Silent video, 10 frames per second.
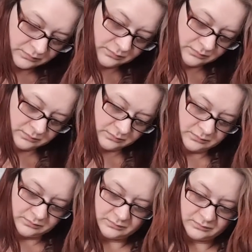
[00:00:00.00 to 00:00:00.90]

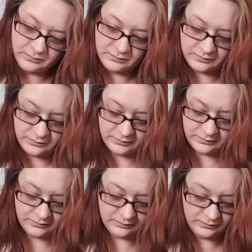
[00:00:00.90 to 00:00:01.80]

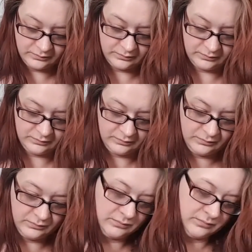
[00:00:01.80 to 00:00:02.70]

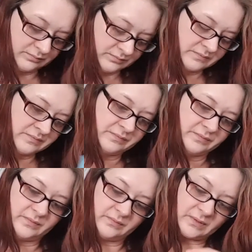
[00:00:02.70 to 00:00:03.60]

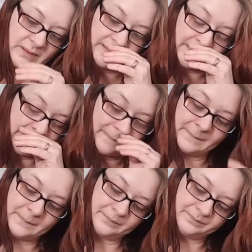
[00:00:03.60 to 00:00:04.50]

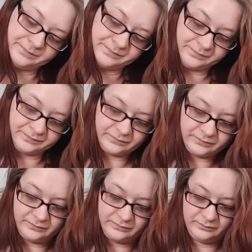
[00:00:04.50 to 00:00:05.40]

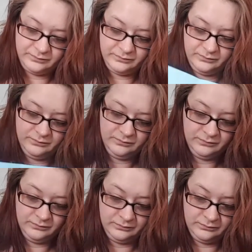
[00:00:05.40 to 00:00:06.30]

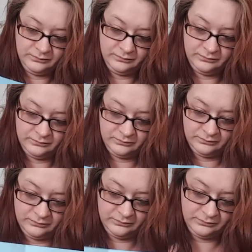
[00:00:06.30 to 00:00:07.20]

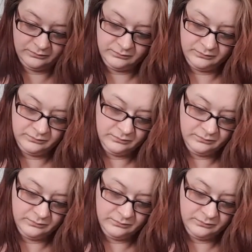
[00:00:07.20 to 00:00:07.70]
[no speech]